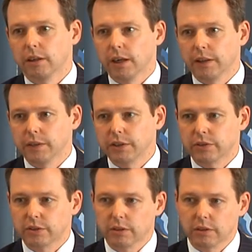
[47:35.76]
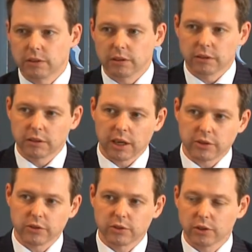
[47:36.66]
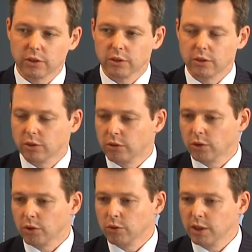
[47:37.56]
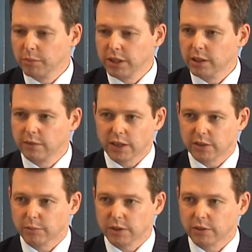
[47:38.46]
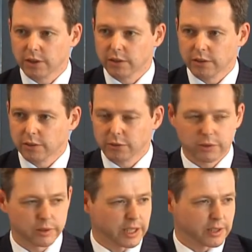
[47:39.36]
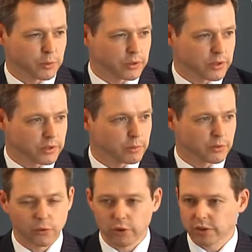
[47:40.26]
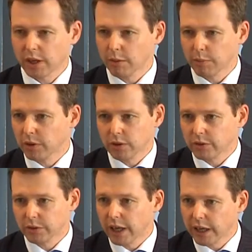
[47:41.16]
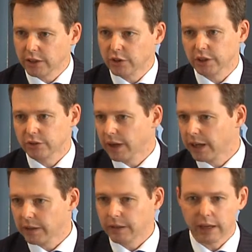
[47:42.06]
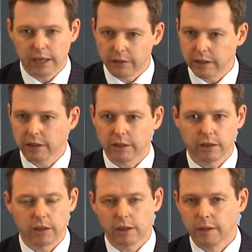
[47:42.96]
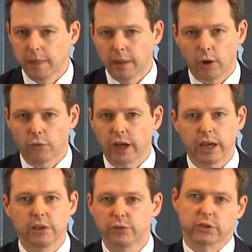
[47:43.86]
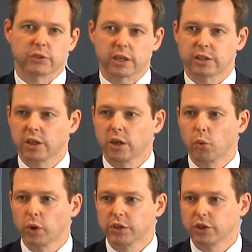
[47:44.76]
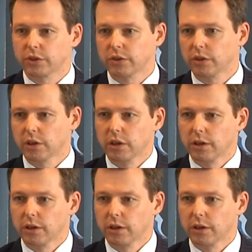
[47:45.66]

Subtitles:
And this does not only mean investments in transport systems, for example, but also in energy, so anything of infrastructure which is